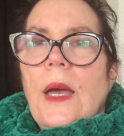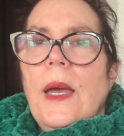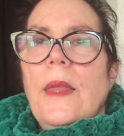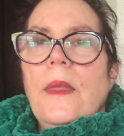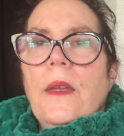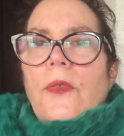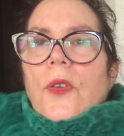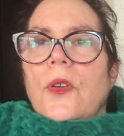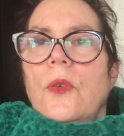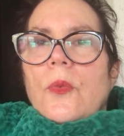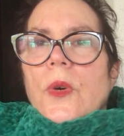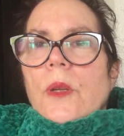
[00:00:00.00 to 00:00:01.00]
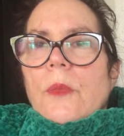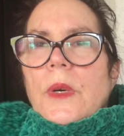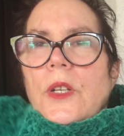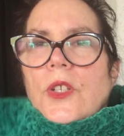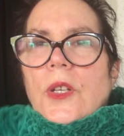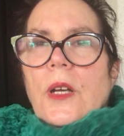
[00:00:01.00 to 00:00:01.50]
And then if you don't want to
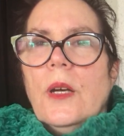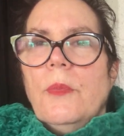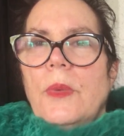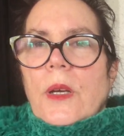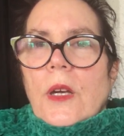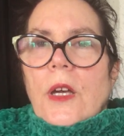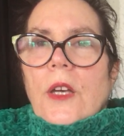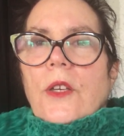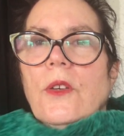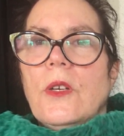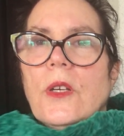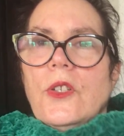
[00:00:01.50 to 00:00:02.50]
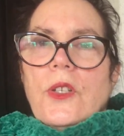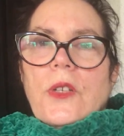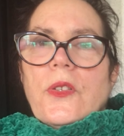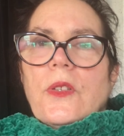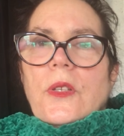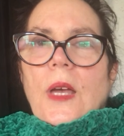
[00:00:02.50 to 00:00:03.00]
bunch it up, you can
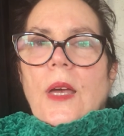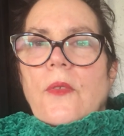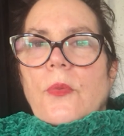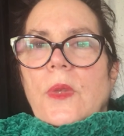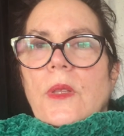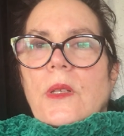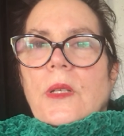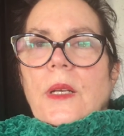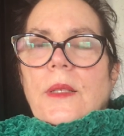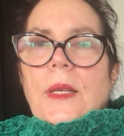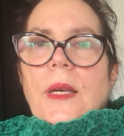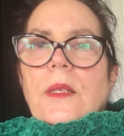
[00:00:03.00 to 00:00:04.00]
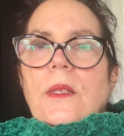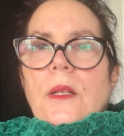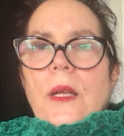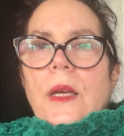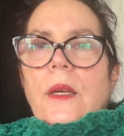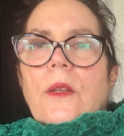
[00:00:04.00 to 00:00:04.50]
just have with this like tassel
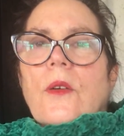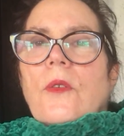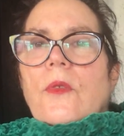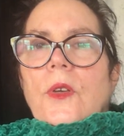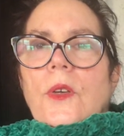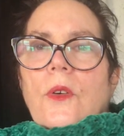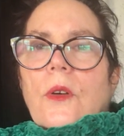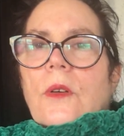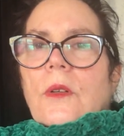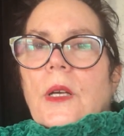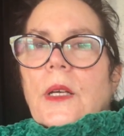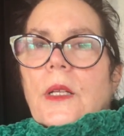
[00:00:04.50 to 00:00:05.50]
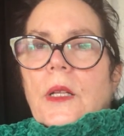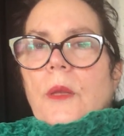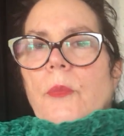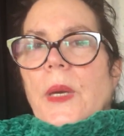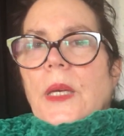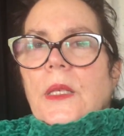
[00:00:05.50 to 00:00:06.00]
hanging over your, like a little
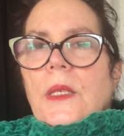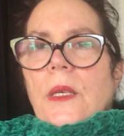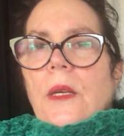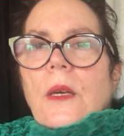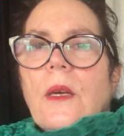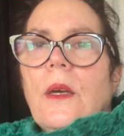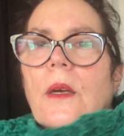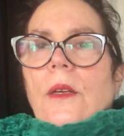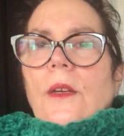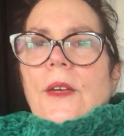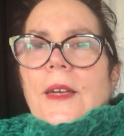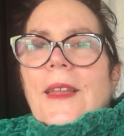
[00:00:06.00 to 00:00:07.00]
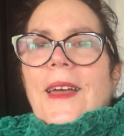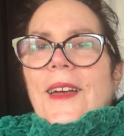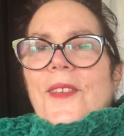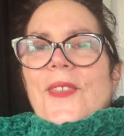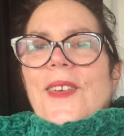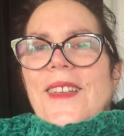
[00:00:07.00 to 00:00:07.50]
pasty. You can
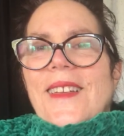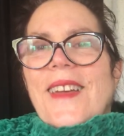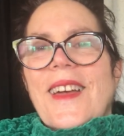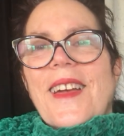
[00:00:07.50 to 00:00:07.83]
have it,